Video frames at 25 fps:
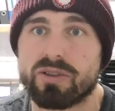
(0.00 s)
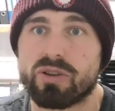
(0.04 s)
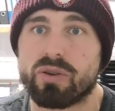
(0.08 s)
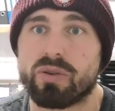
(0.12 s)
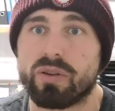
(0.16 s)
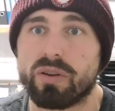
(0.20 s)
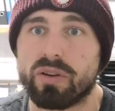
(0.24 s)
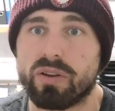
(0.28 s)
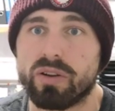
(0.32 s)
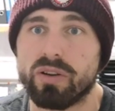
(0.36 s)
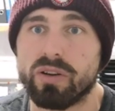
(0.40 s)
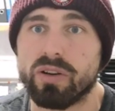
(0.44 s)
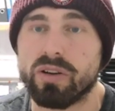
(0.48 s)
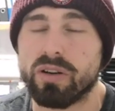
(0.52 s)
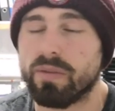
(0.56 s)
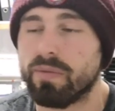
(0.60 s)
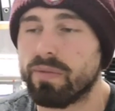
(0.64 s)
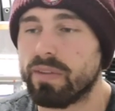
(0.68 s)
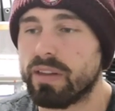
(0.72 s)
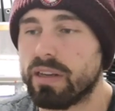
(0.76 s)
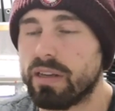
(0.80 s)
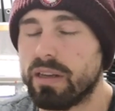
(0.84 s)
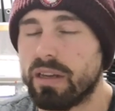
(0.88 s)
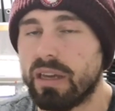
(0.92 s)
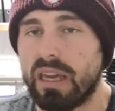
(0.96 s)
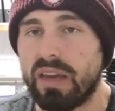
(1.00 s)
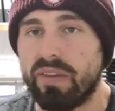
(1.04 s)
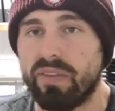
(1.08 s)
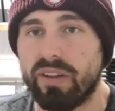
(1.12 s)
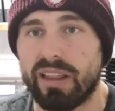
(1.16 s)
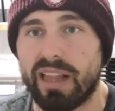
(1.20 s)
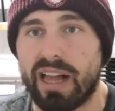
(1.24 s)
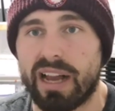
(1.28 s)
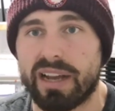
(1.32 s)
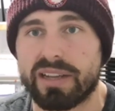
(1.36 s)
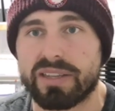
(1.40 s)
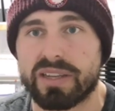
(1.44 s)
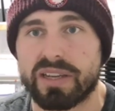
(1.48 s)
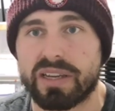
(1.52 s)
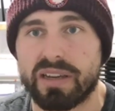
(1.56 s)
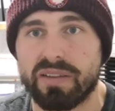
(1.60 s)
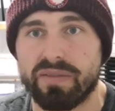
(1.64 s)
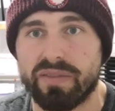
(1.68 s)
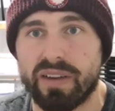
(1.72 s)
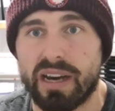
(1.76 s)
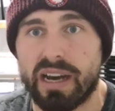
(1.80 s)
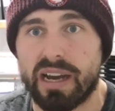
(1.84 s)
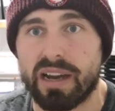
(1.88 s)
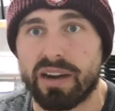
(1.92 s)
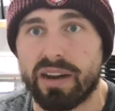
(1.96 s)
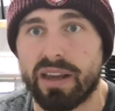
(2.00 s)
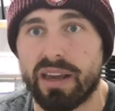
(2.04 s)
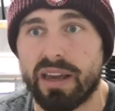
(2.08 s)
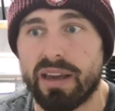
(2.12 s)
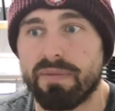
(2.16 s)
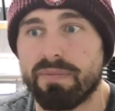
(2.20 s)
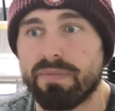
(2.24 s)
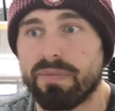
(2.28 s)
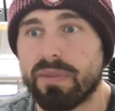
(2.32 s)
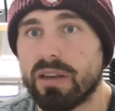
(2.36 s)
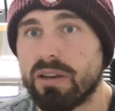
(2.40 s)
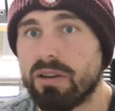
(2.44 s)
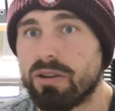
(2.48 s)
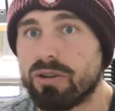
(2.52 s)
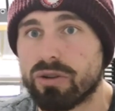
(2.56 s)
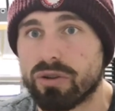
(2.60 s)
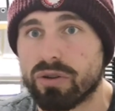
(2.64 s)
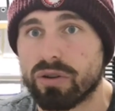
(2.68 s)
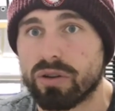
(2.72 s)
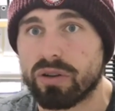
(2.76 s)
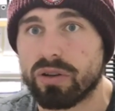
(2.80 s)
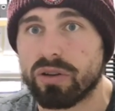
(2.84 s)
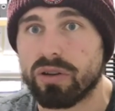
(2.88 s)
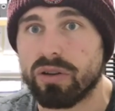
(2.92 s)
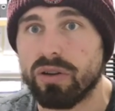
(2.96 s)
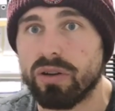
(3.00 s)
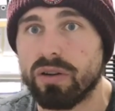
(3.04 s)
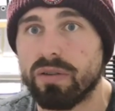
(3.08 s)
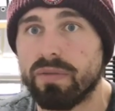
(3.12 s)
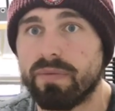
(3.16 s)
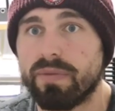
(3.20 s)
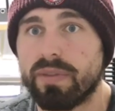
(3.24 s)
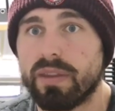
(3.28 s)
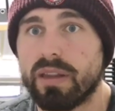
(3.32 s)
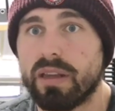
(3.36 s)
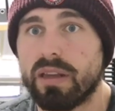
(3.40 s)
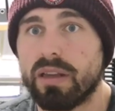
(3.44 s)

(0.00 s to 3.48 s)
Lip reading: shouldn't go. Even likes of Cavare, shouldn't go.